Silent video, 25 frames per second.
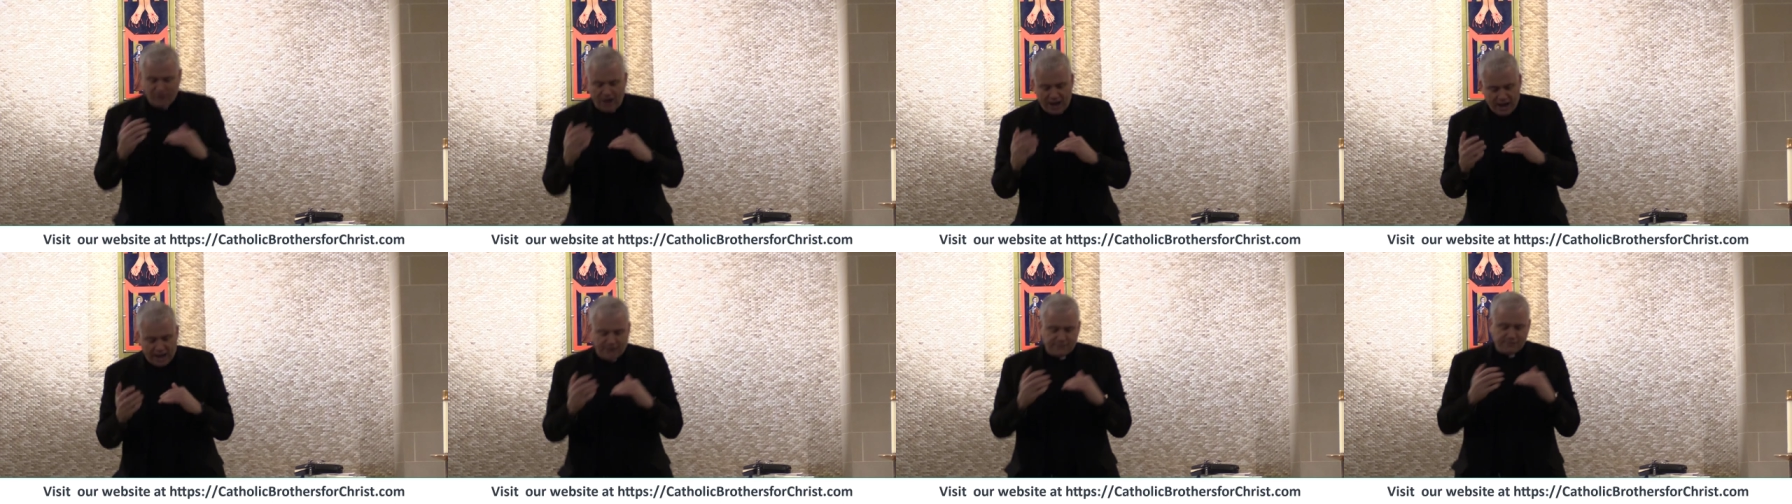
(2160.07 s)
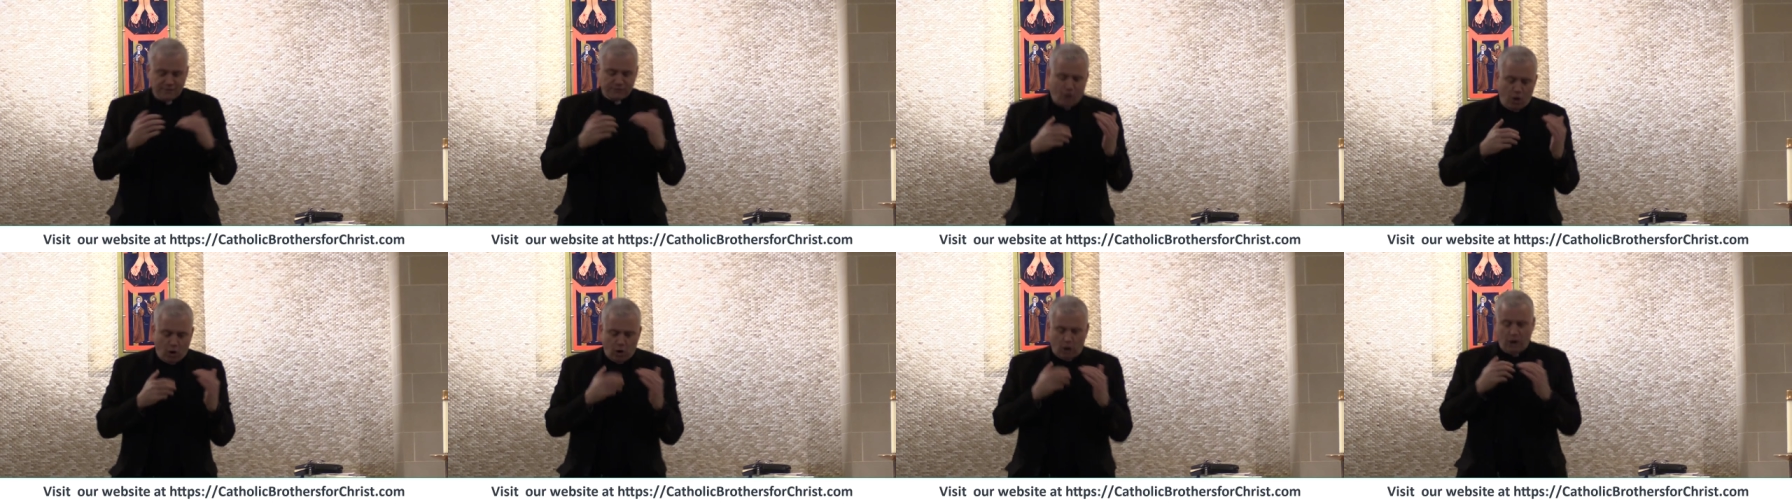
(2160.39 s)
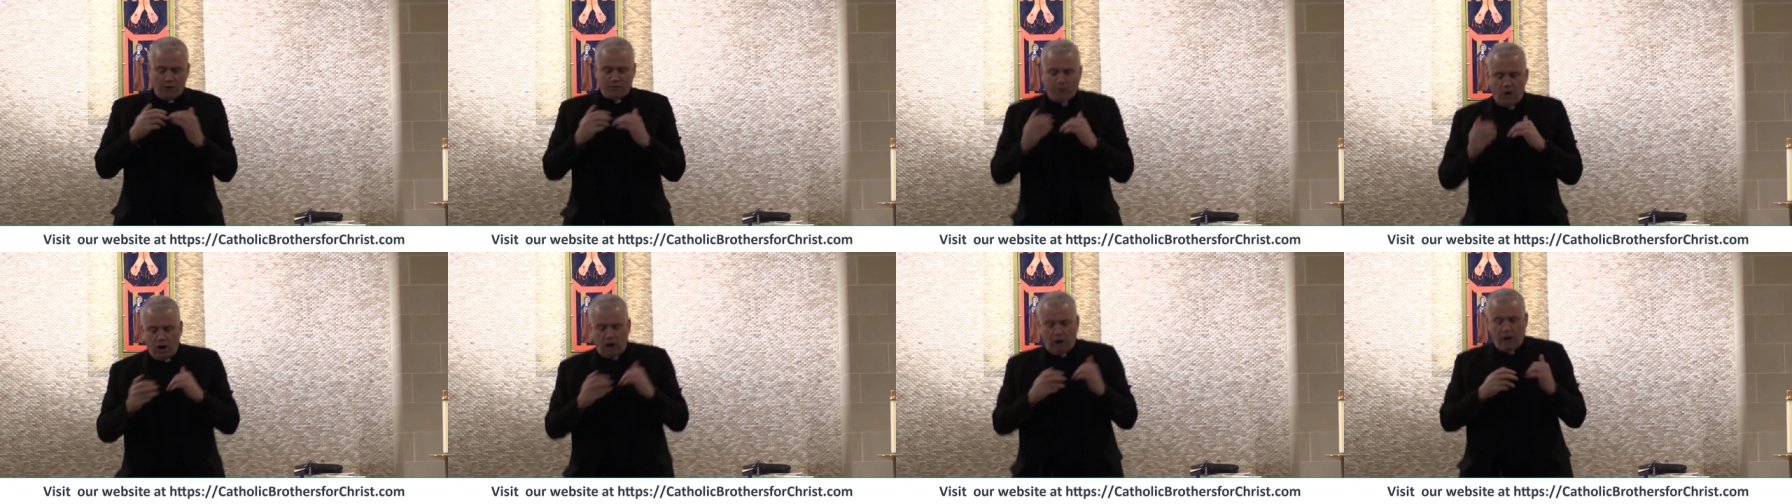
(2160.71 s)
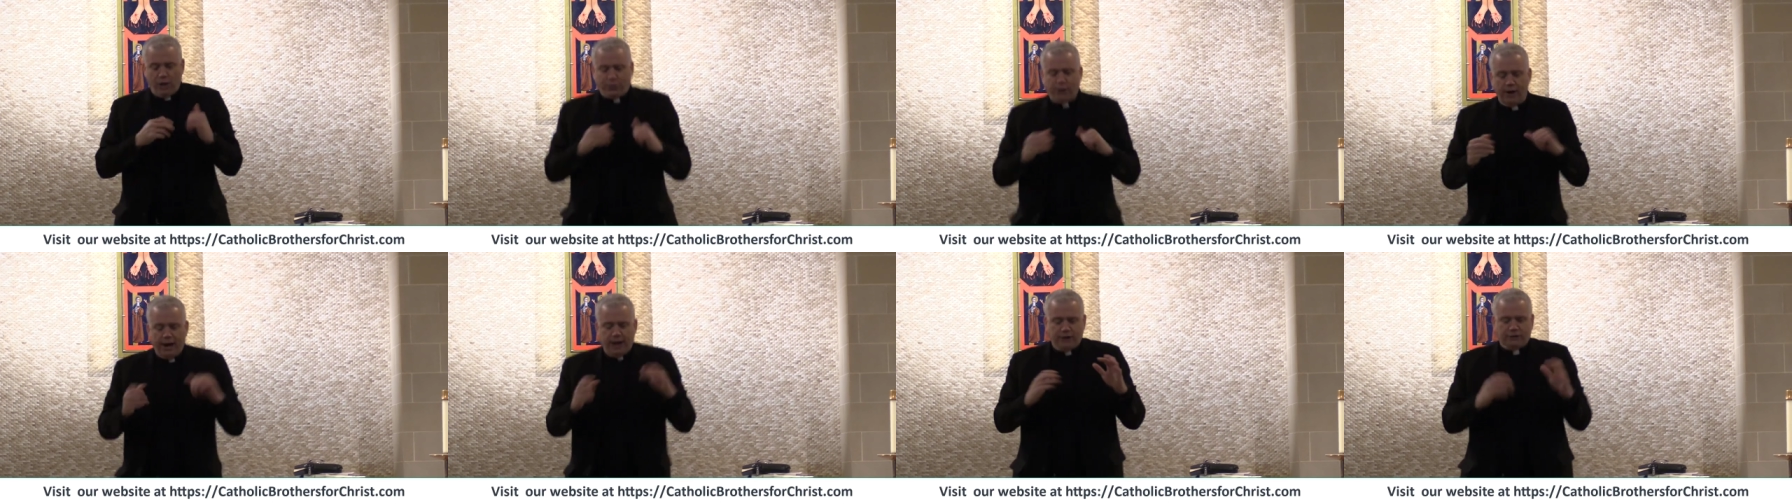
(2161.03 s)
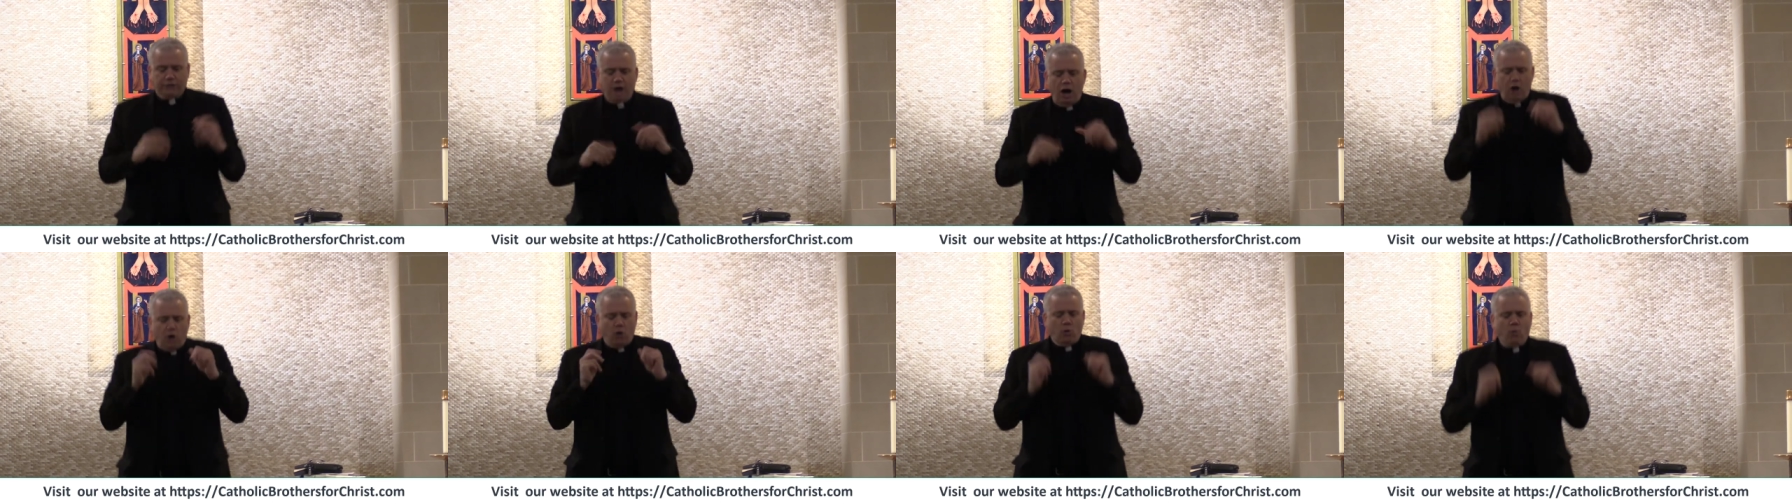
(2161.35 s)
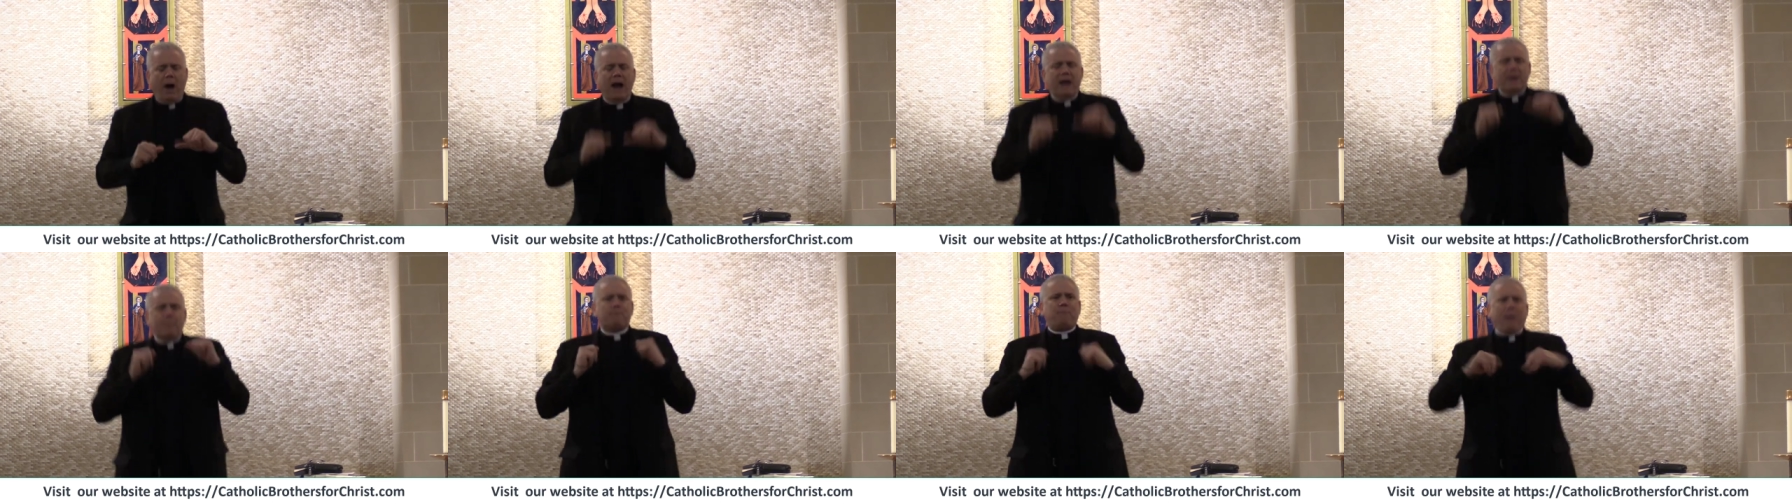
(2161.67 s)
5, 4, 4, 3, 2,
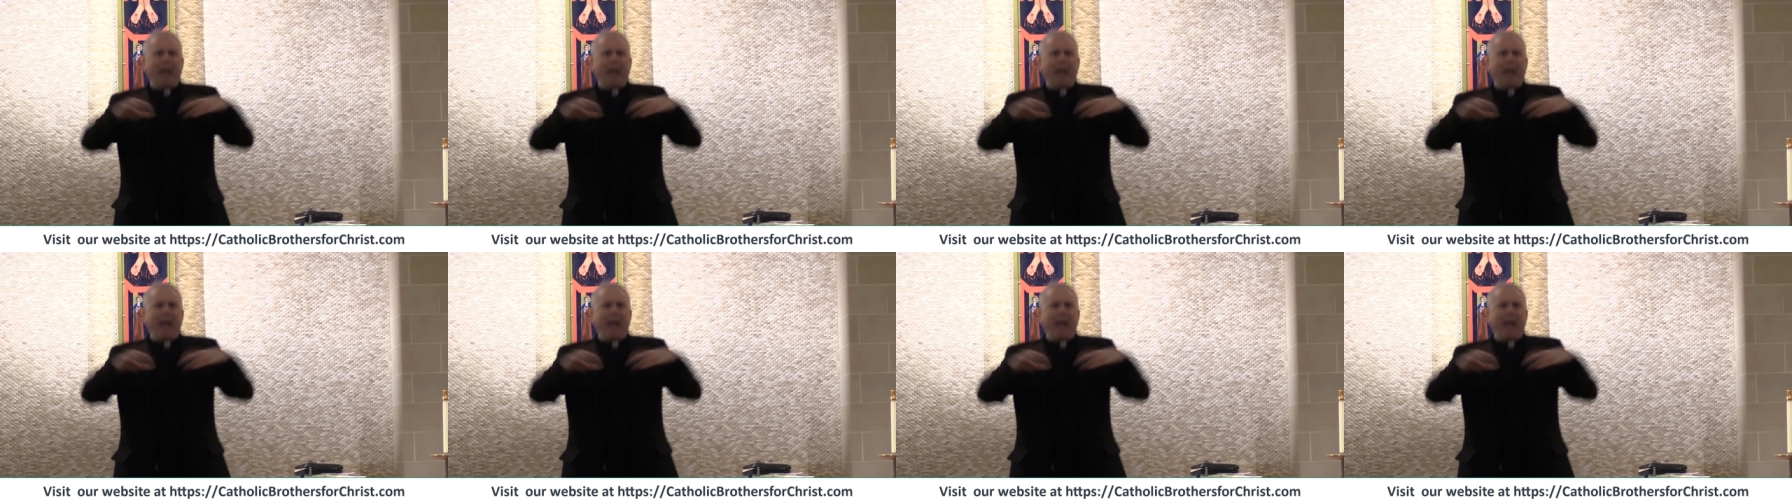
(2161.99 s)
1.